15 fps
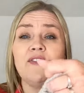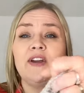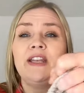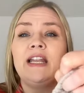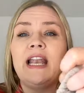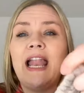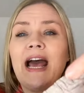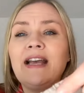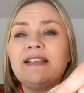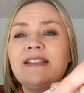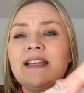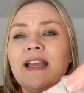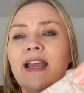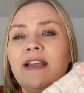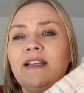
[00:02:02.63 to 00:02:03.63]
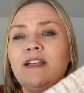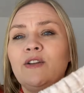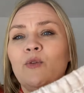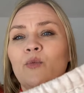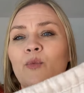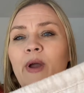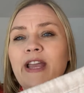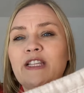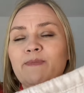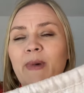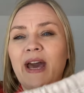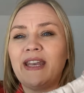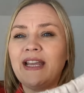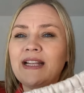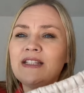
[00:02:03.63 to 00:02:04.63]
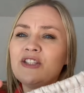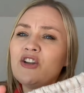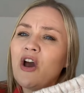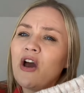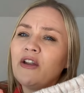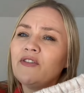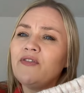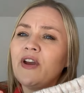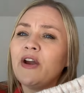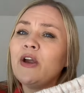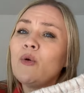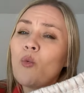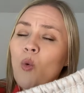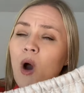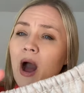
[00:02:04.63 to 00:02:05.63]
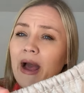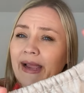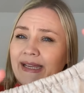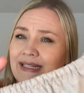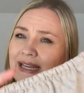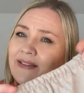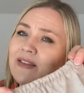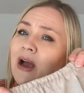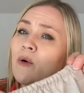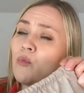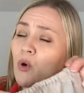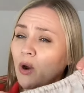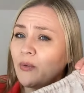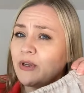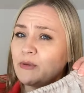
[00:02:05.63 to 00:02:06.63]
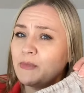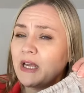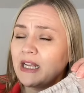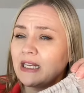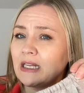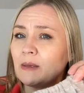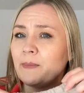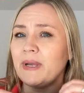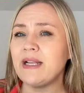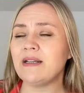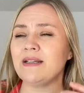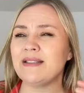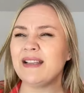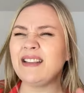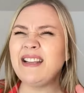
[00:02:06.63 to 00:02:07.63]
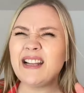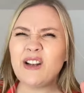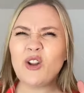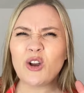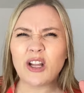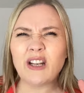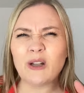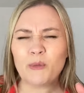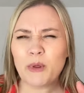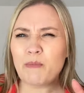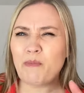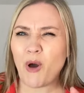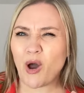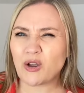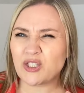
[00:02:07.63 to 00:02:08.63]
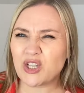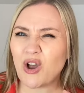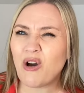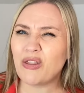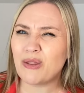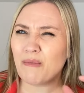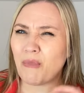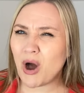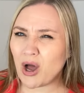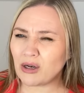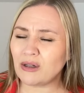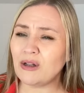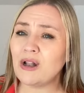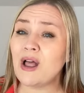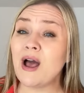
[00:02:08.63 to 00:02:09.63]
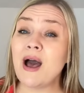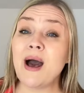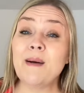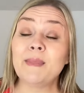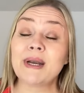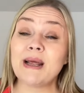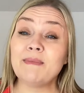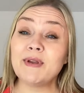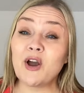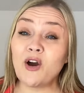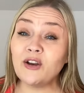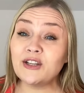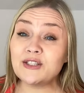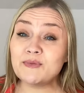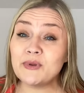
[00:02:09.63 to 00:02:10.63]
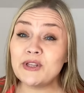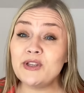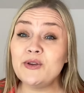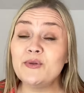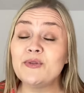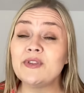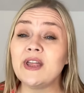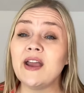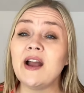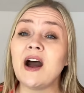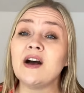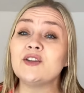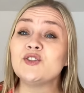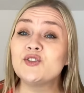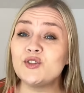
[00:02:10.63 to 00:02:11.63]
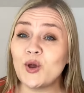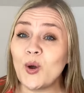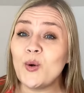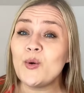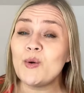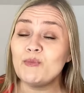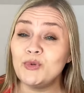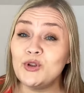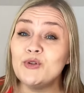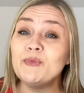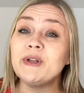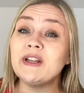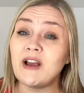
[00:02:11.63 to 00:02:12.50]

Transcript: an elasticated waistband. It's not very wide, and that worried me a little bit because they did look a little bit boxy on the model, but I'll be honest with you, they are so blooming